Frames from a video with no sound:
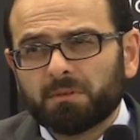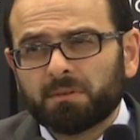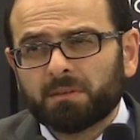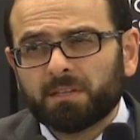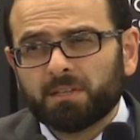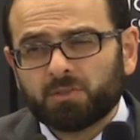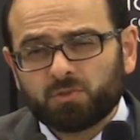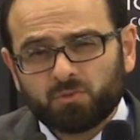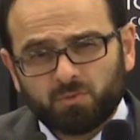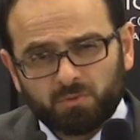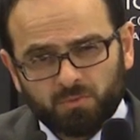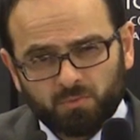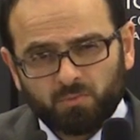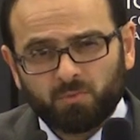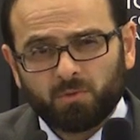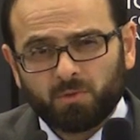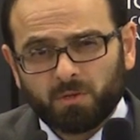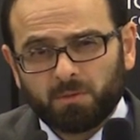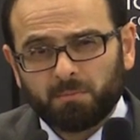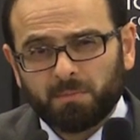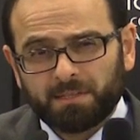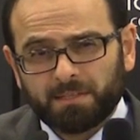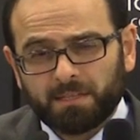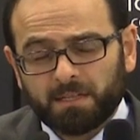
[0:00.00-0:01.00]
They should
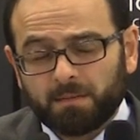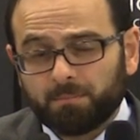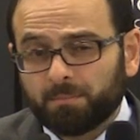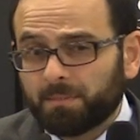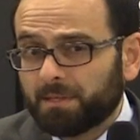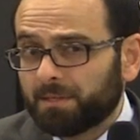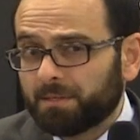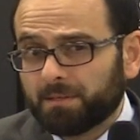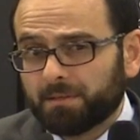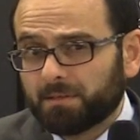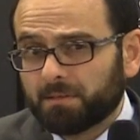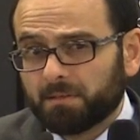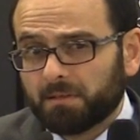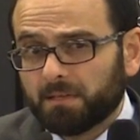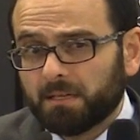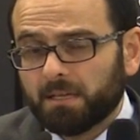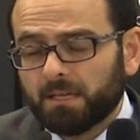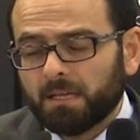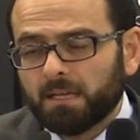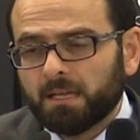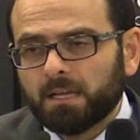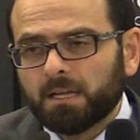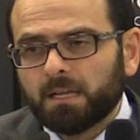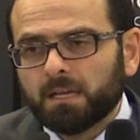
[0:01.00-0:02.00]
work better, but uh,
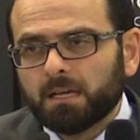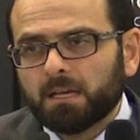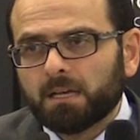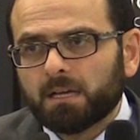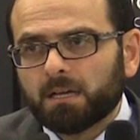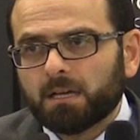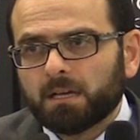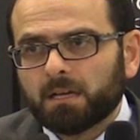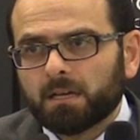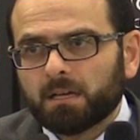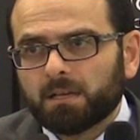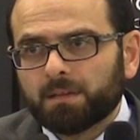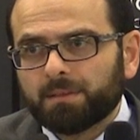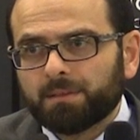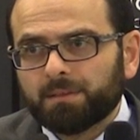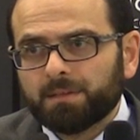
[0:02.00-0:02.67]
uh,